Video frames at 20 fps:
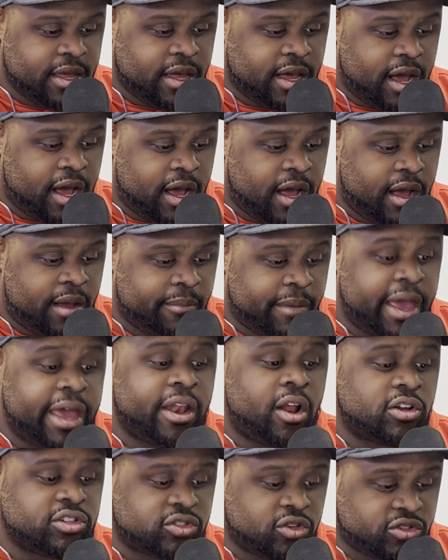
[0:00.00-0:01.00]
and
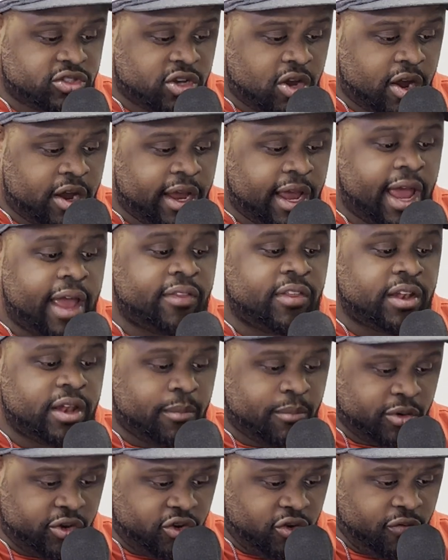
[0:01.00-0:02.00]
the
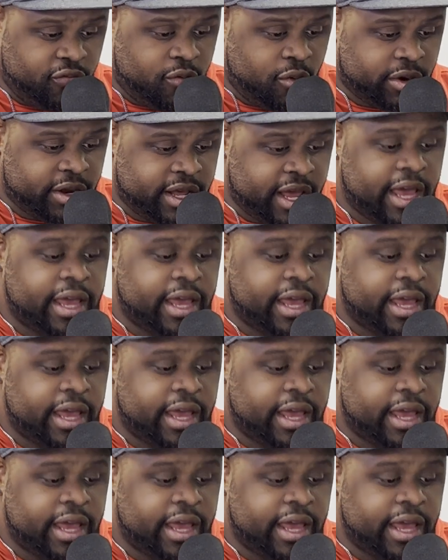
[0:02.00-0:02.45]
number 248.